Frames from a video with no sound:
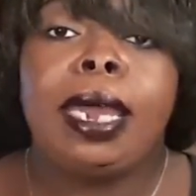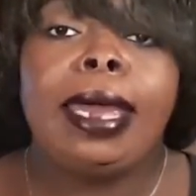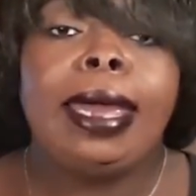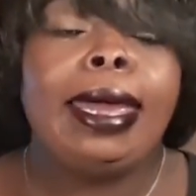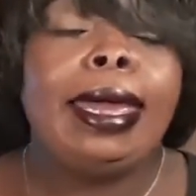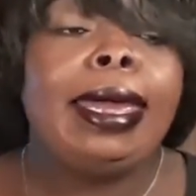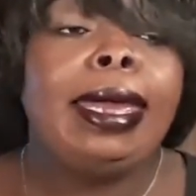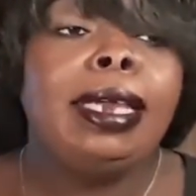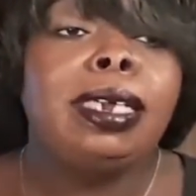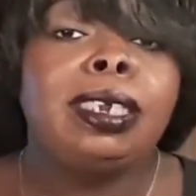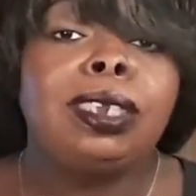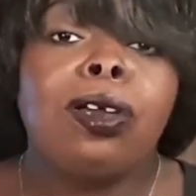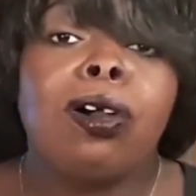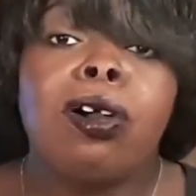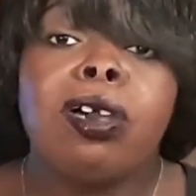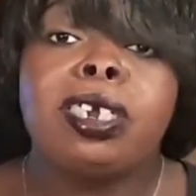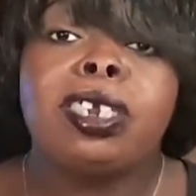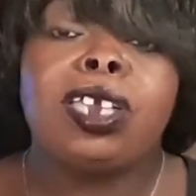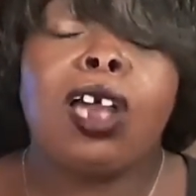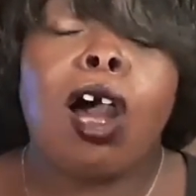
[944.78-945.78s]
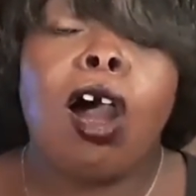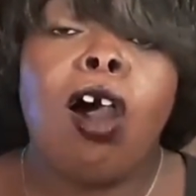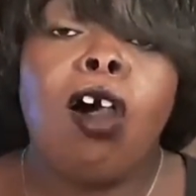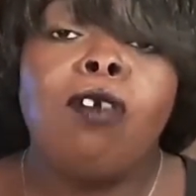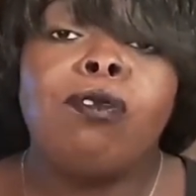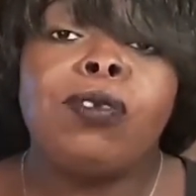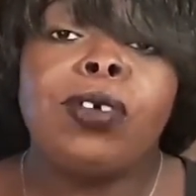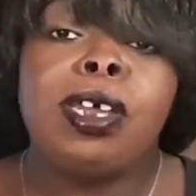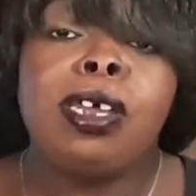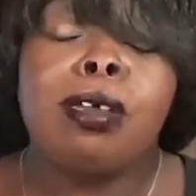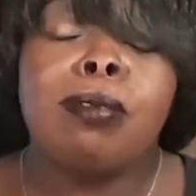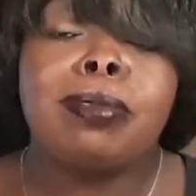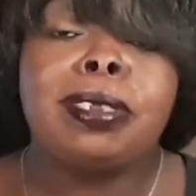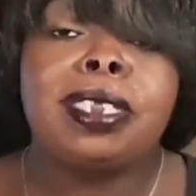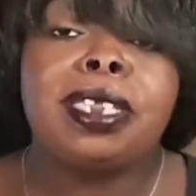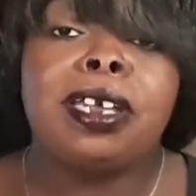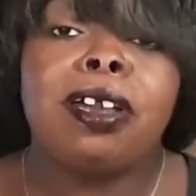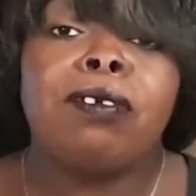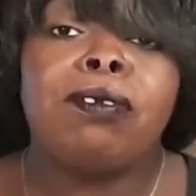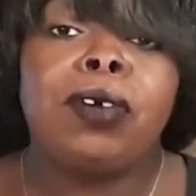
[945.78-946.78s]
He starts to offer
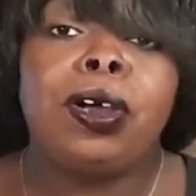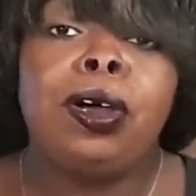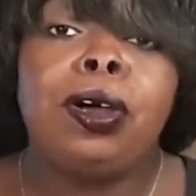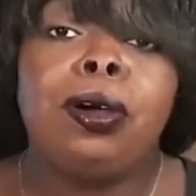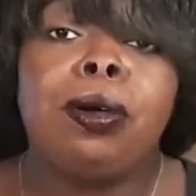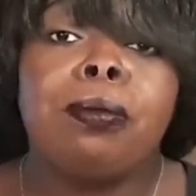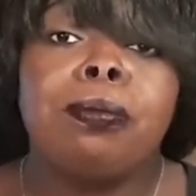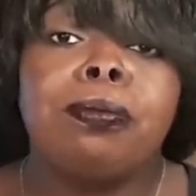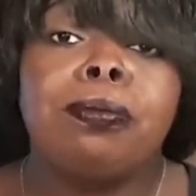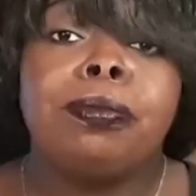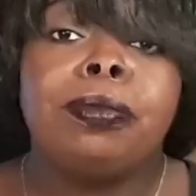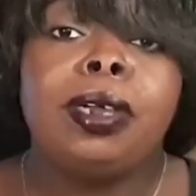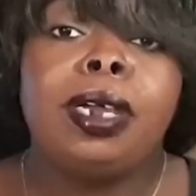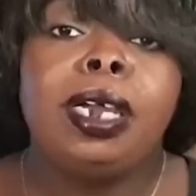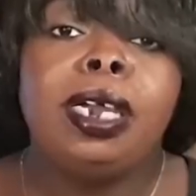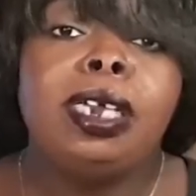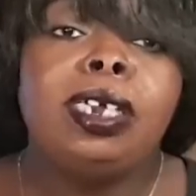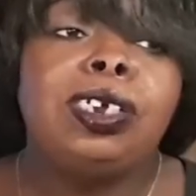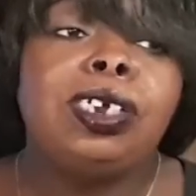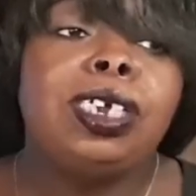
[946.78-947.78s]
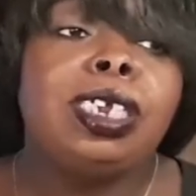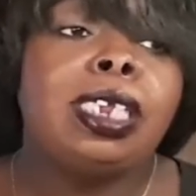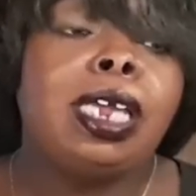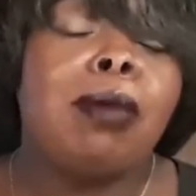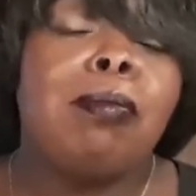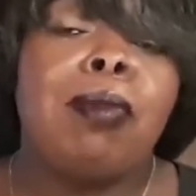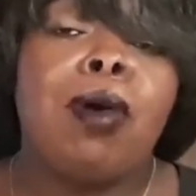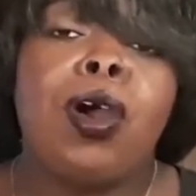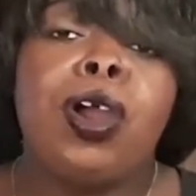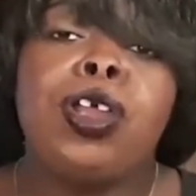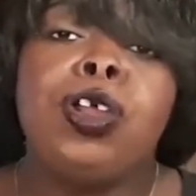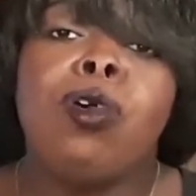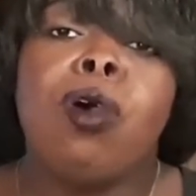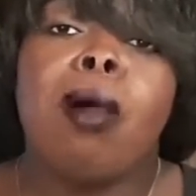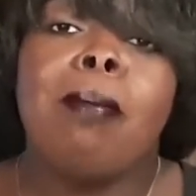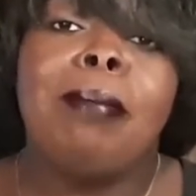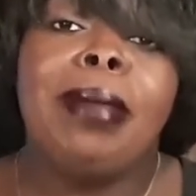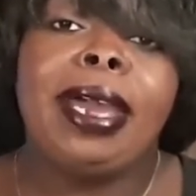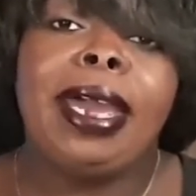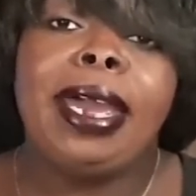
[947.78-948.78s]
himself up. She said, boy, you
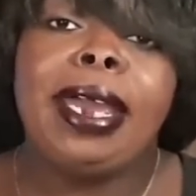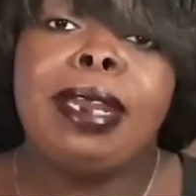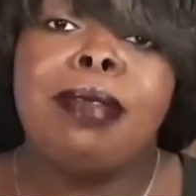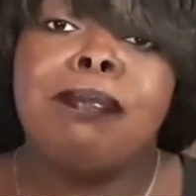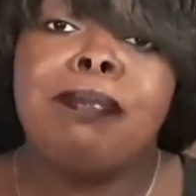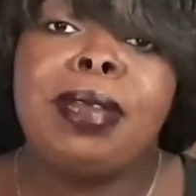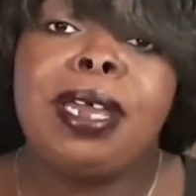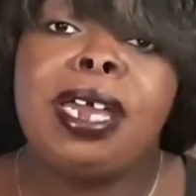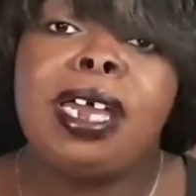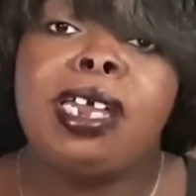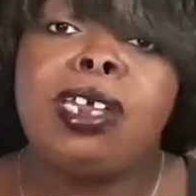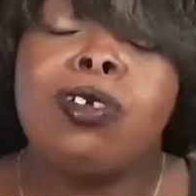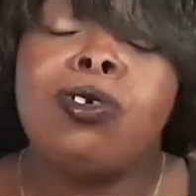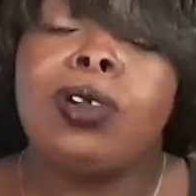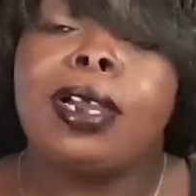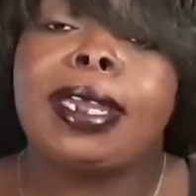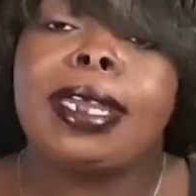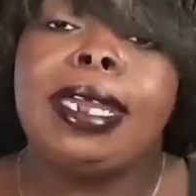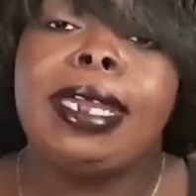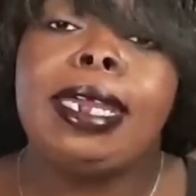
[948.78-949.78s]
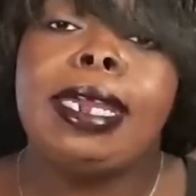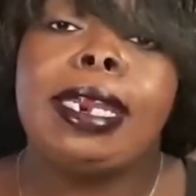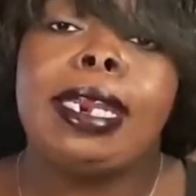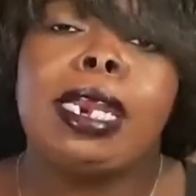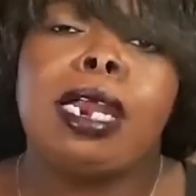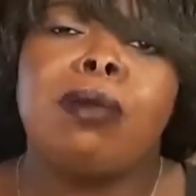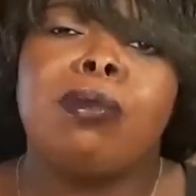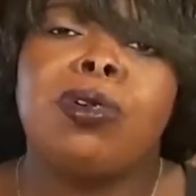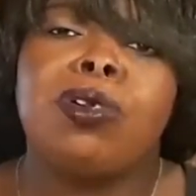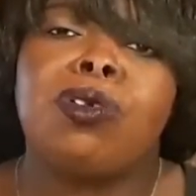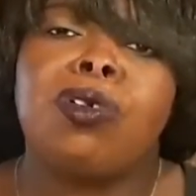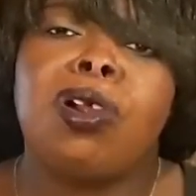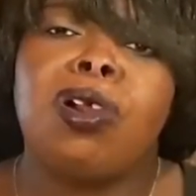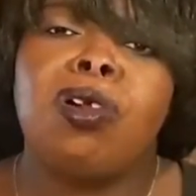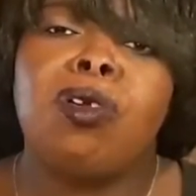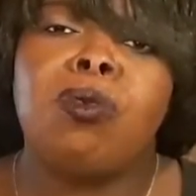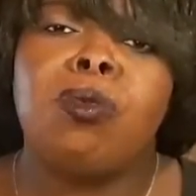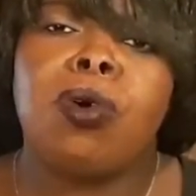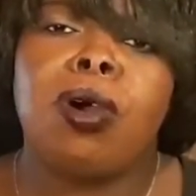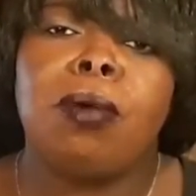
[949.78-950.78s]
are bad in bed. You are a kid, and I'm a
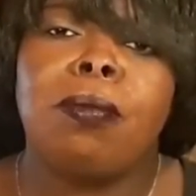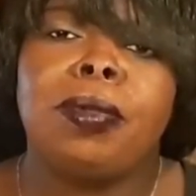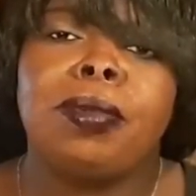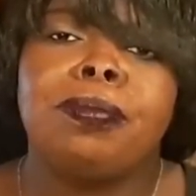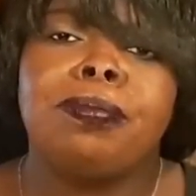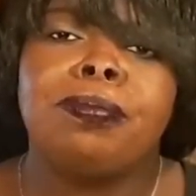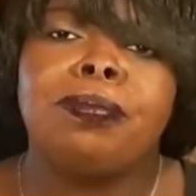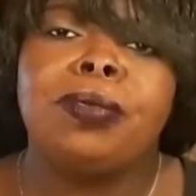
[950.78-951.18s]
grown woman.